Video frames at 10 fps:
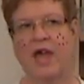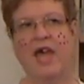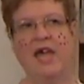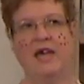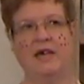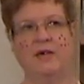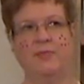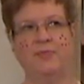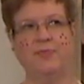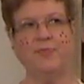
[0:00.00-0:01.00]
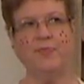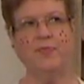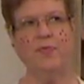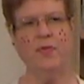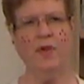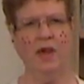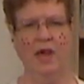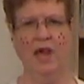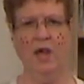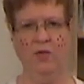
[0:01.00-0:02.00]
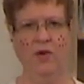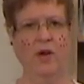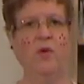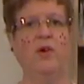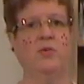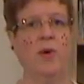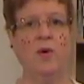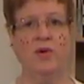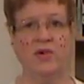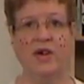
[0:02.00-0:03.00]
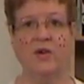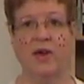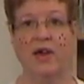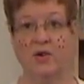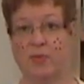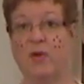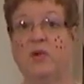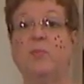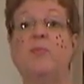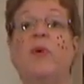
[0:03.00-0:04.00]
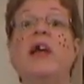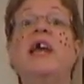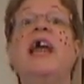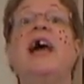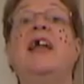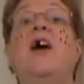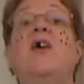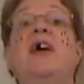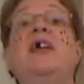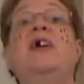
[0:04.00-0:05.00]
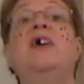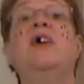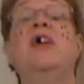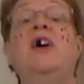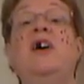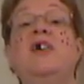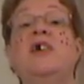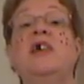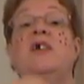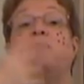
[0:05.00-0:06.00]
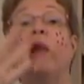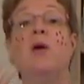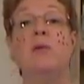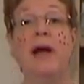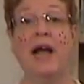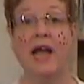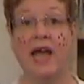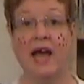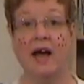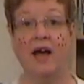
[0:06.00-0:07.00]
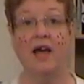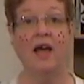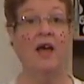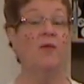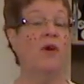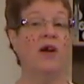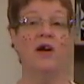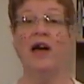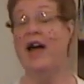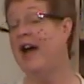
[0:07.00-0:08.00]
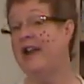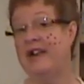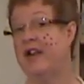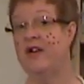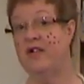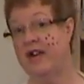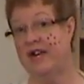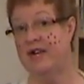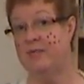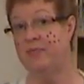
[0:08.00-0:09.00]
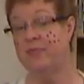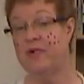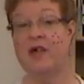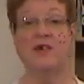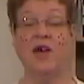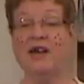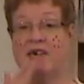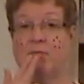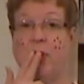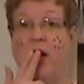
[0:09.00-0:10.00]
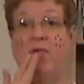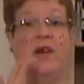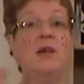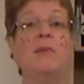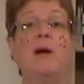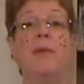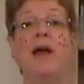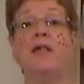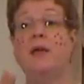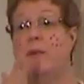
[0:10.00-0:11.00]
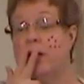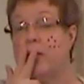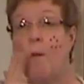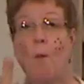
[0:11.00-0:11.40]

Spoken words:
is, if you're going to smoke a cigarette, you're supposed to bring it down all into your lungs and then blow it back out. Well, I didn't know that, so I just puff it into my mouth a little bit.